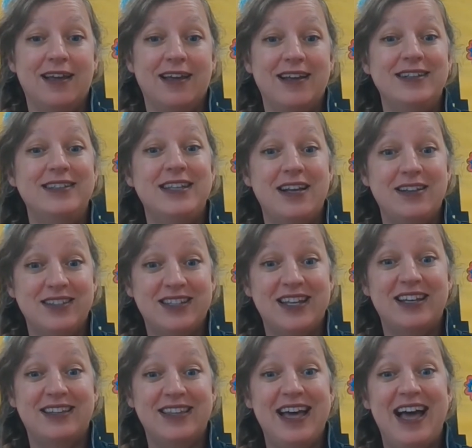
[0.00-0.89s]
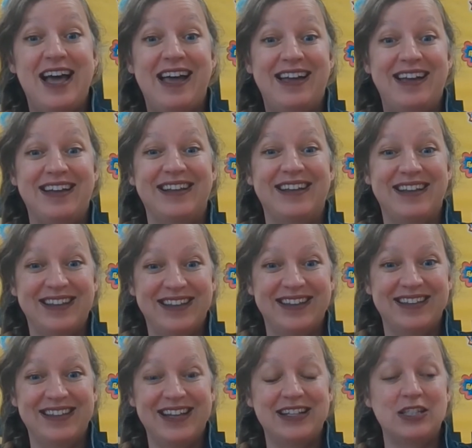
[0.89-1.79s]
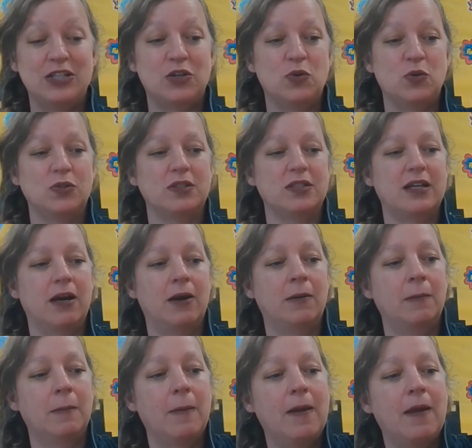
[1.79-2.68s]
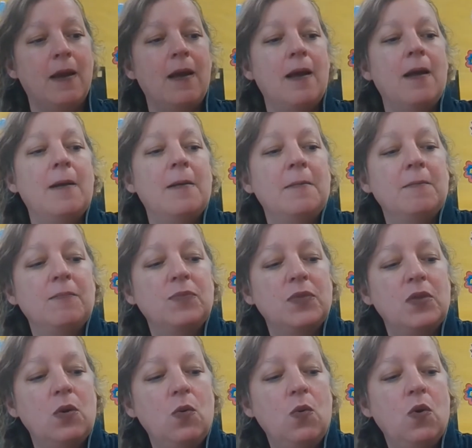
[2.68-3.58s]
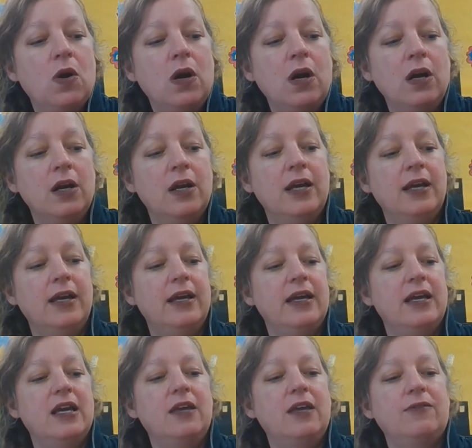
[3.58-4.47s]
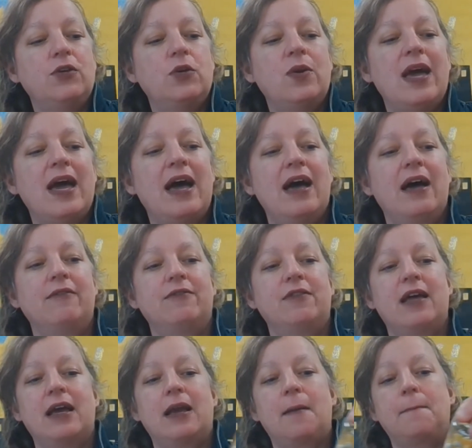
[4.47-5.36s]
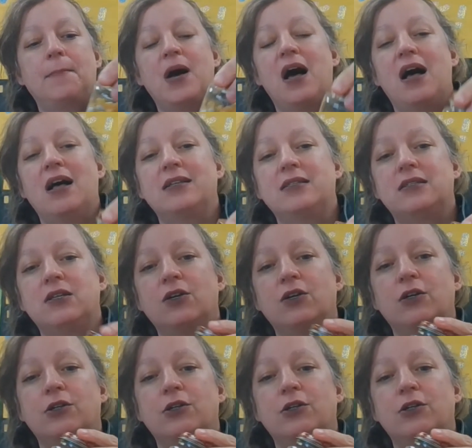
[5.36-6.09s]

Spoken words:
sounds like that. That's a cool sound. Or if you have like pasta or